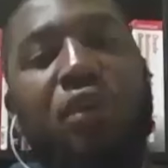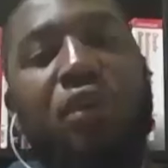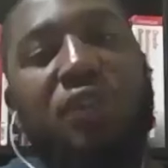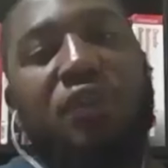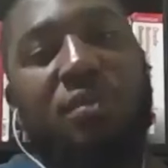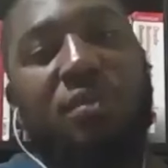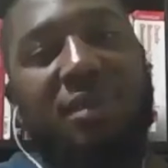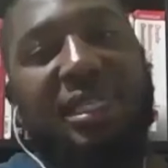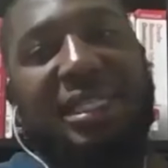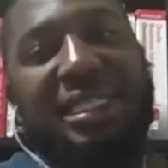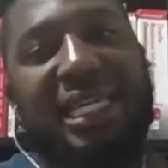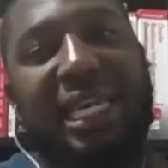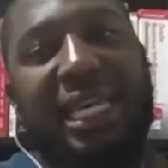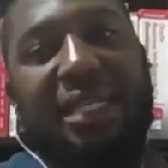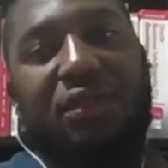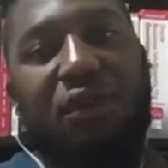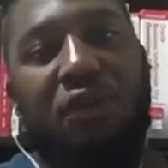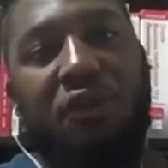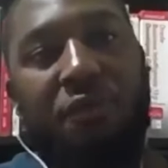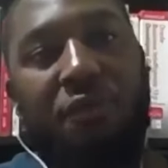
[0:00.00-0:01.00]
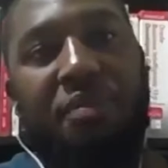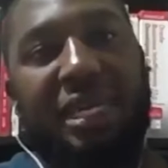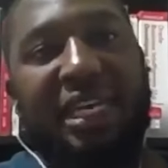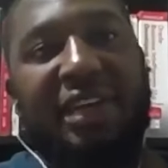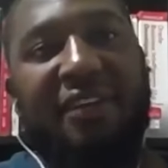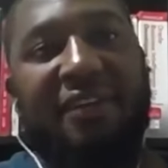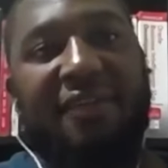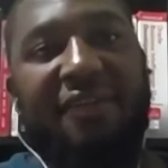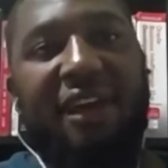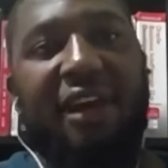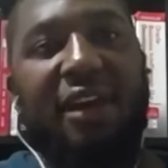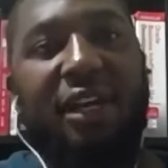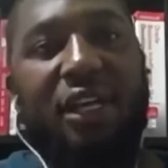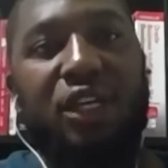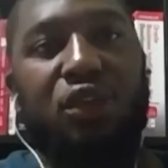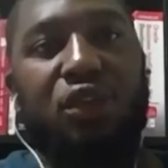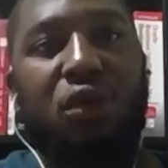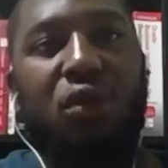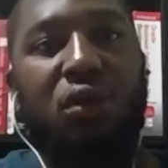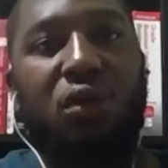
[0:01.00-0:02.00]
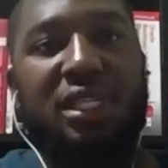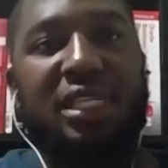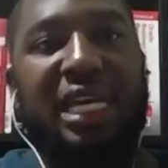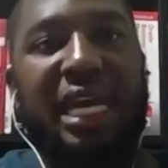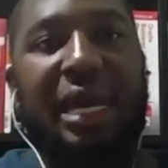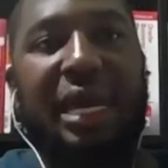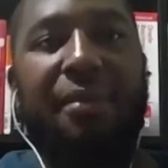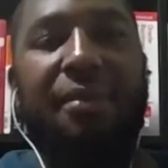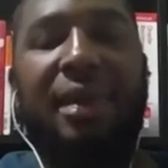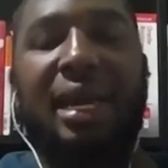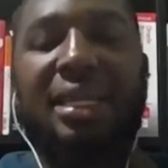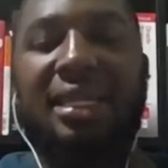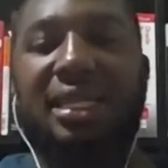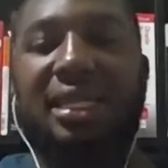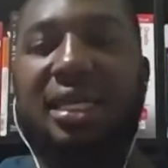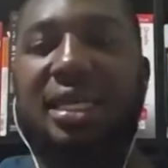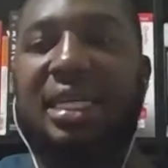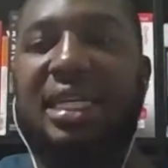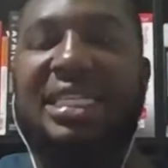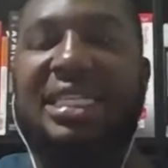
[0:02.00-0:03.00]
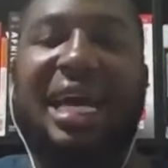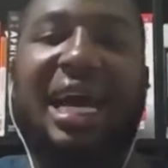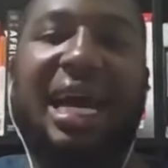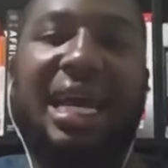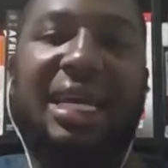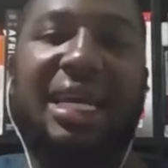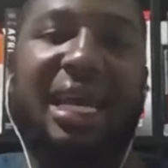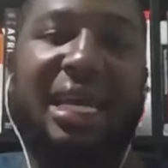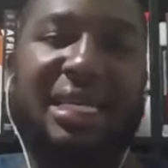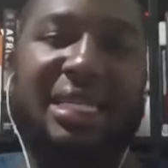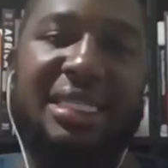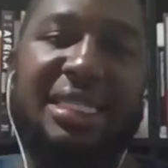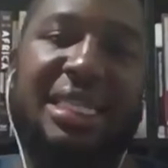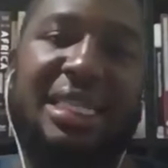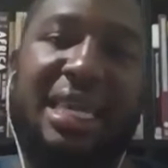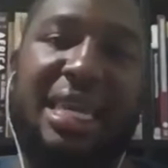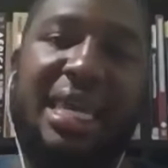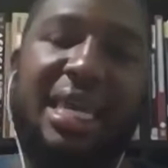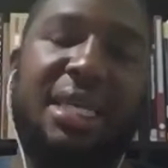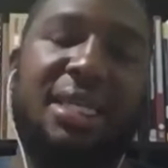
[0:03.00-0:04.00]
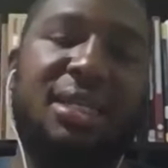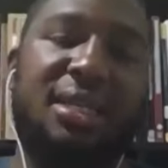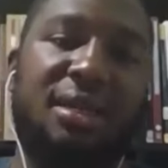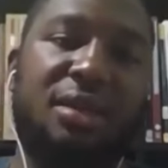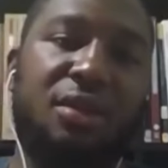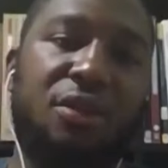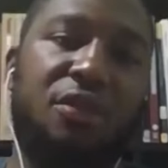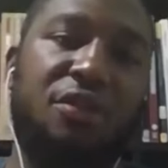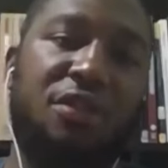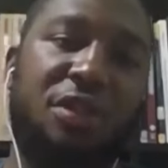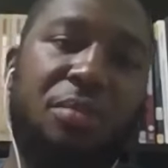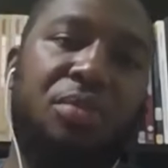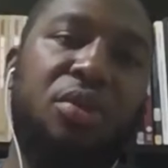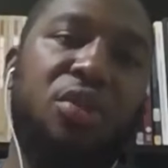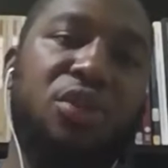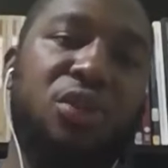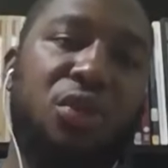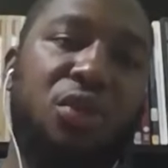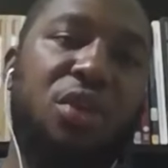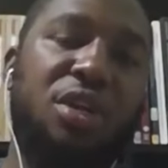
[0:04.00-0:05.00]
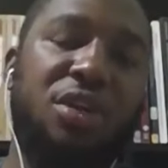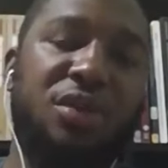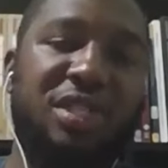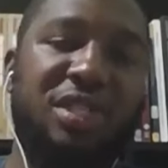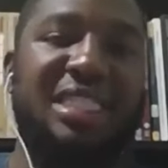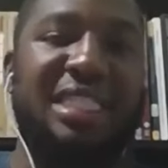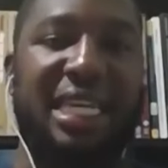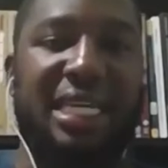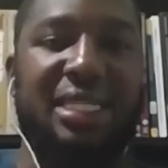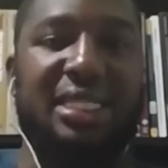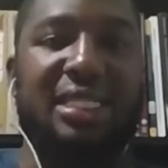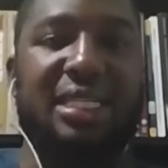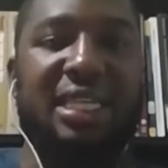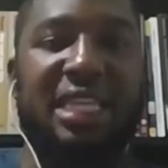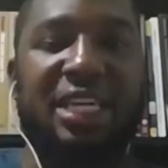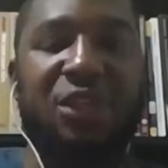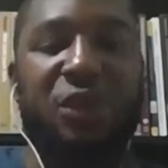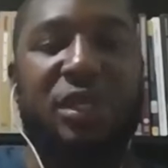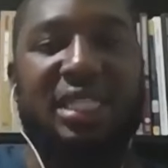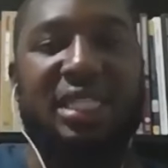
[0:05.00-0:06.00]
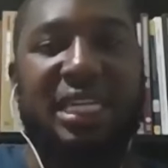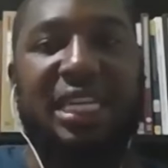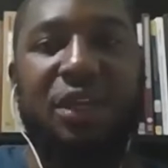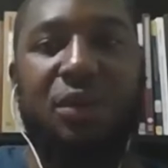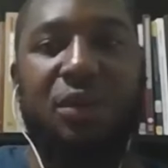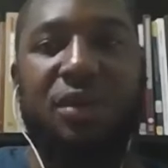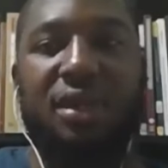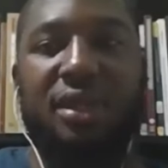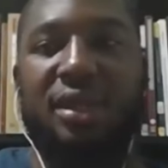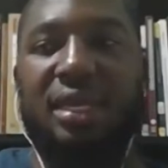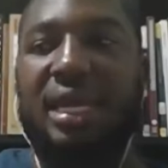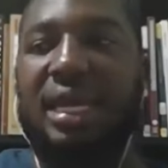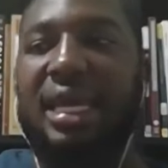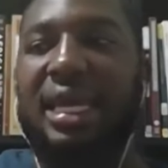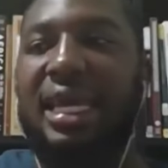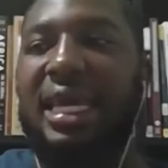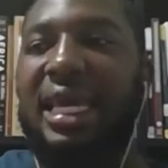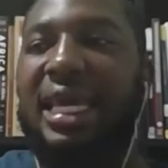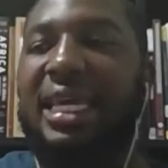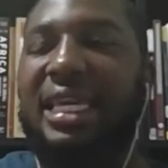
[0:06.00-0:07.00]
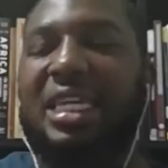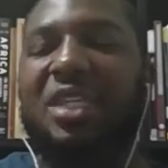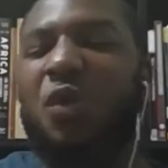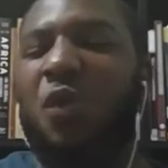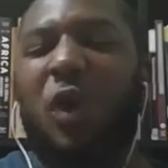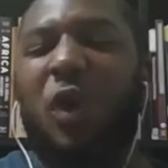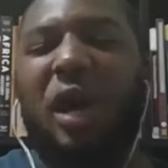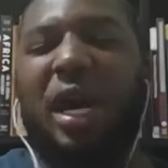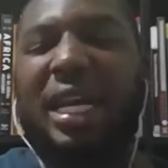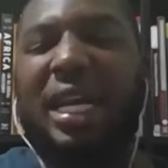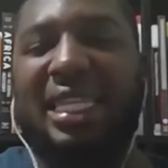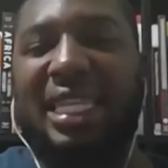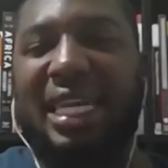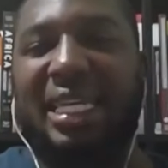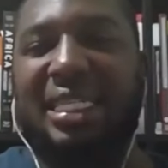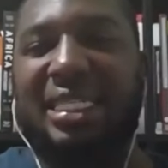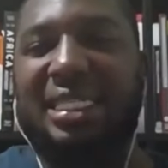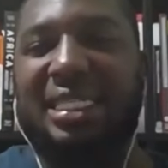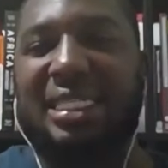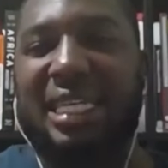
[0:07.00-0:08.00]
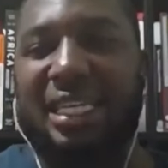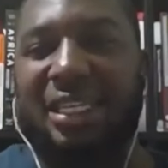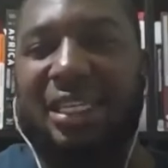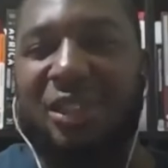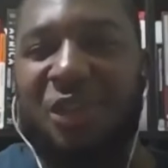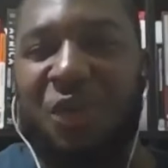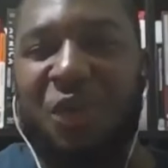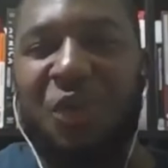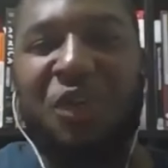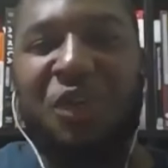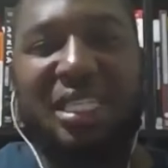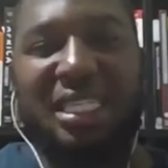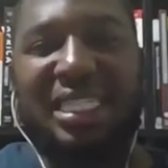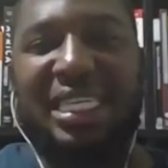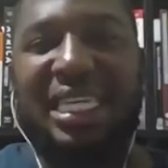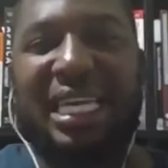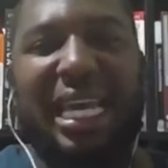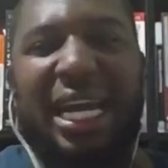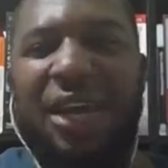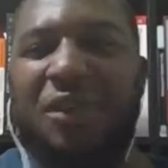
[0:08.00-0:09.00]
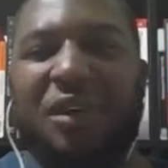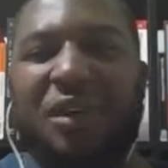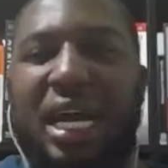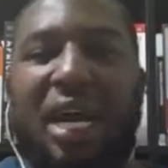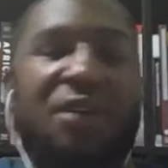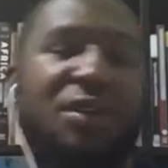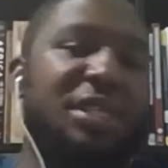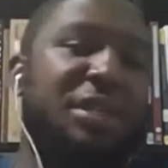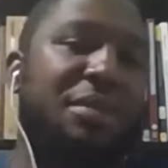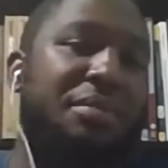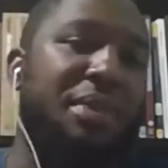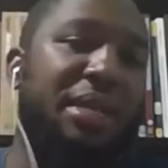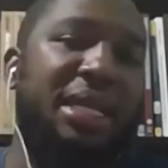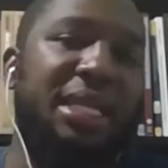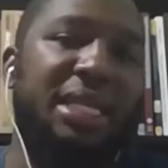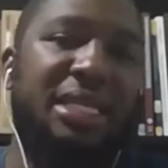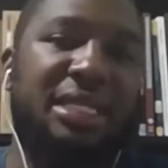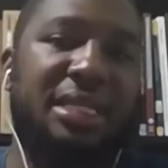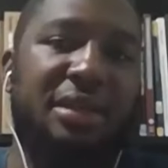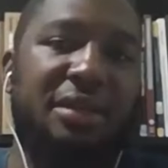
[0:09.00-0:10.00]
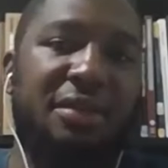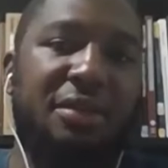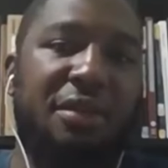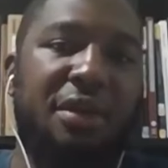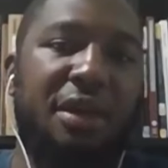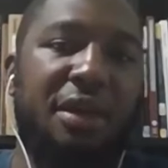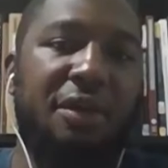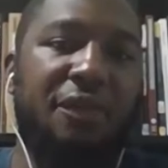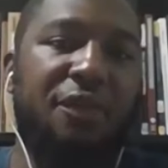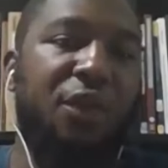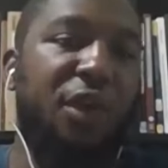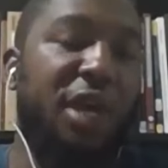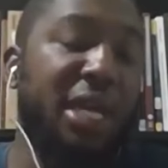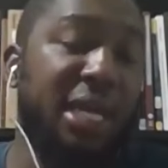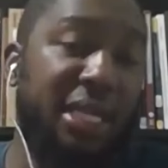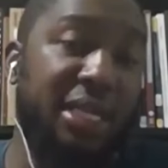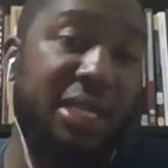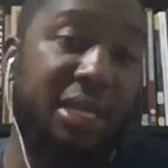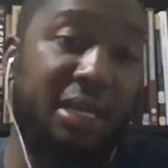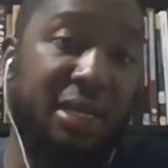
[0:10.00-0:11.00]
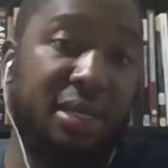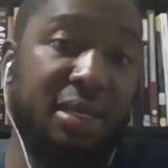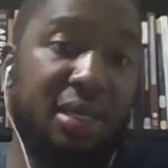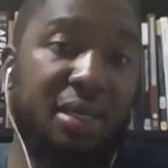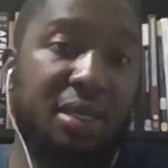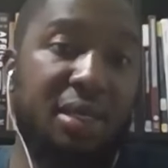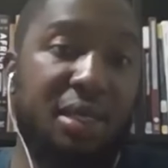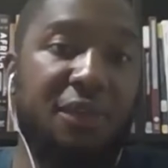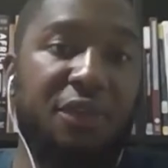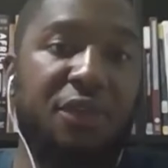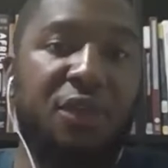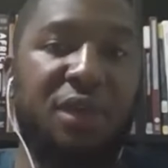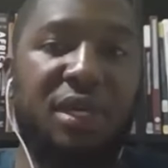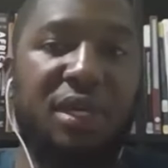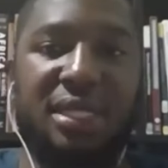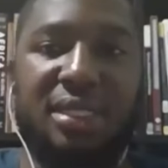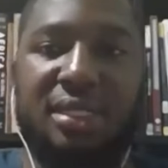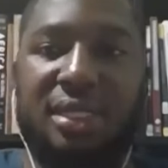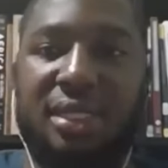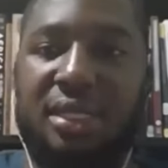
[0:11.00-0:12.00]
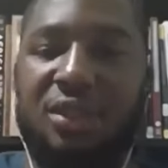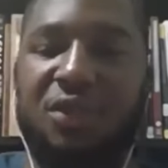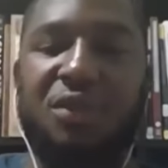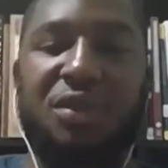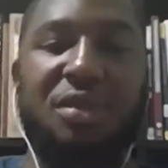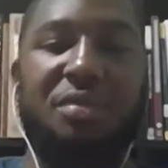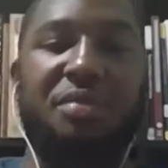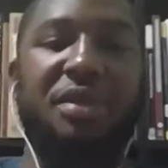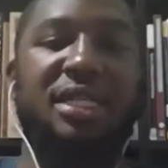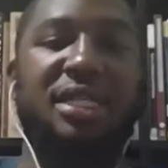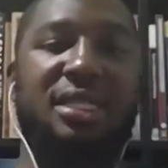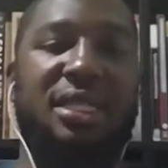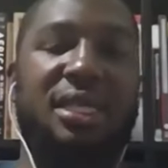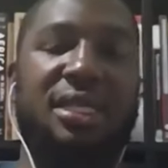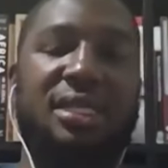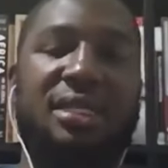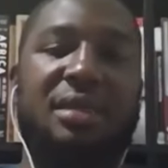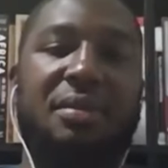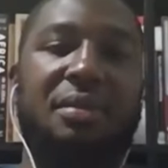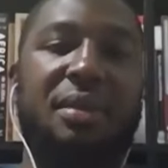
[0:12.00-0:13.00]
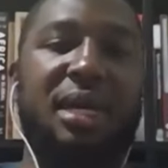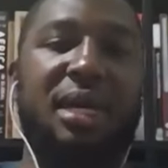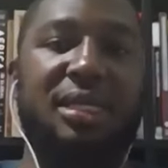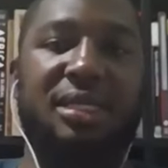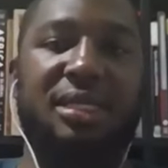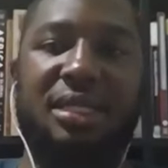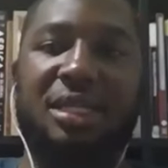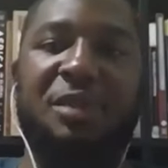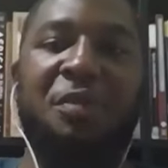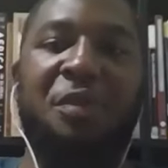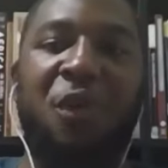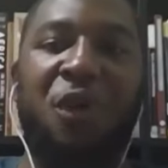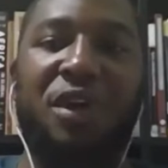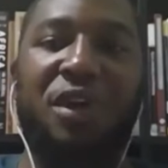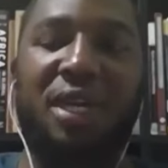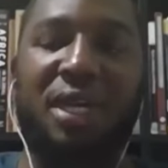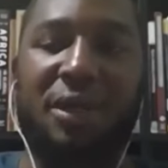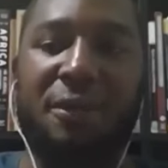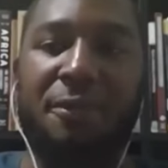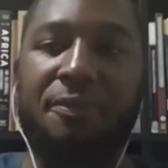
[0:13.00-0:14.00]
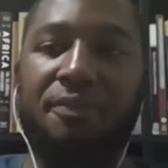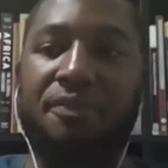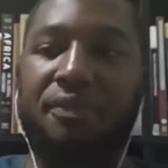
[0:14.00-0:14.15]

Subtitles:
from the state of being violent all the time. I think it highlights the nature of the post-colonial state that we're dealing with. And it's one that does not take accountability for anything. If you listened to the president's remarks this morning,